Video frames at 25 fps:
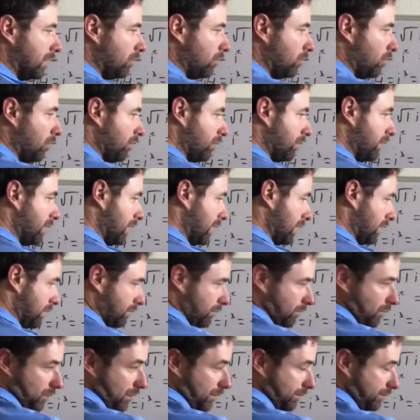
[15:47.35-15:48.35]
We'll
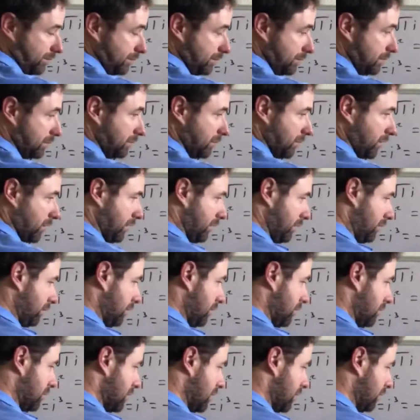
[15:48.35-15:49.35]
get, well, really,
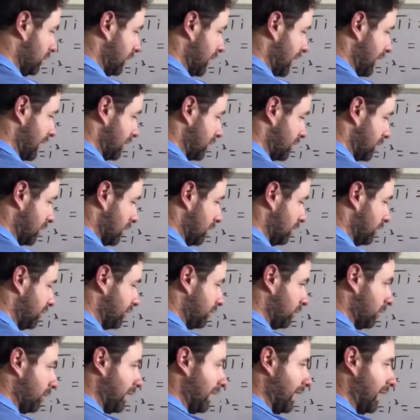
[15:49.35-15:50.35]
there's no like terms,
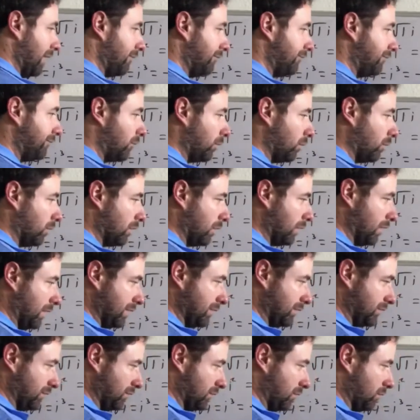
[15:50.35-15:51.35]
so we'll have 4, and
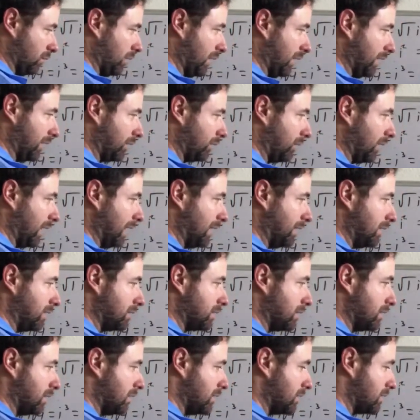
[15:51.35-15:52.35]
this is the way to write
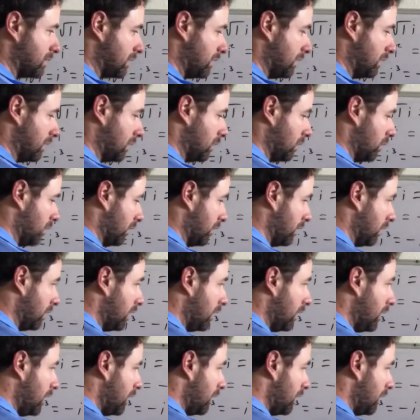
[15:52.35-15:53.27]
this in descending order.